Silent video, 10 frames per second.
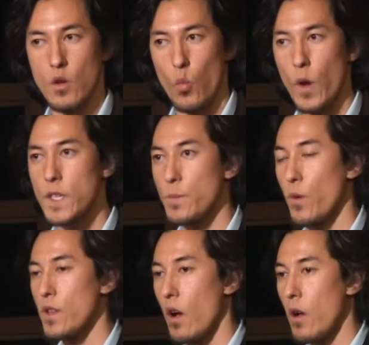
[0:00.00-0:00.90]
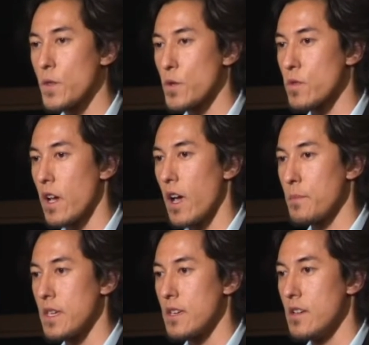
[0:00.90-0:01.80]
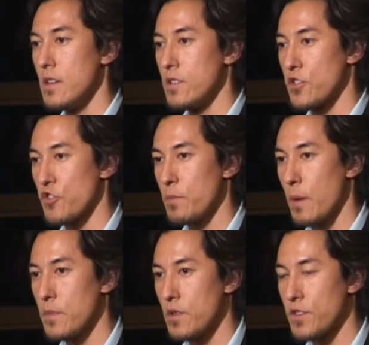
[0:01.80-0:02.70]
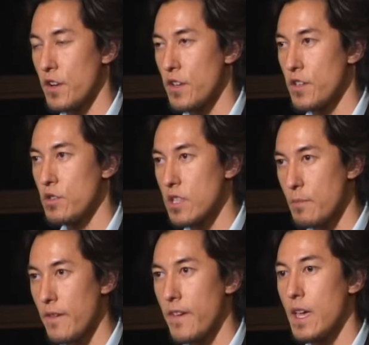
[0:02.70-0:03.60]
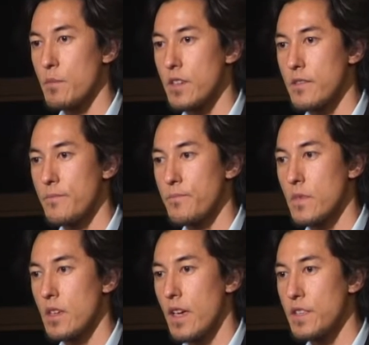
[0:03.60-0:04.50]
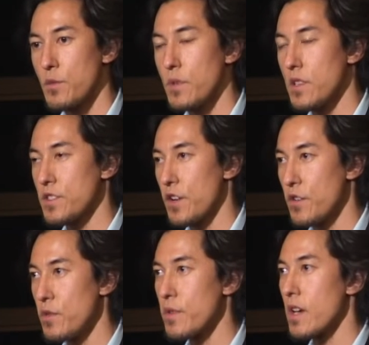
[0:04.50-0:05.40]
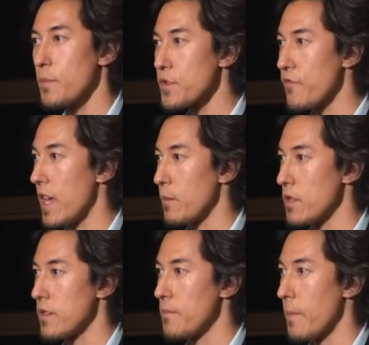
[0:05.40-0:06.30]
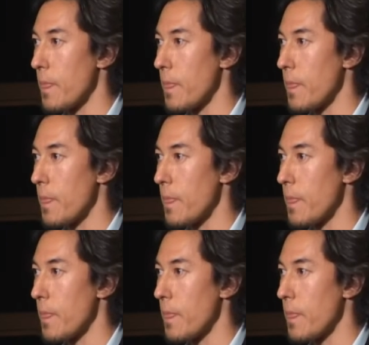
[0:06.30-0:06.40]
West Point also taught me to treat my military unit like my family, and your military unit becomes your family.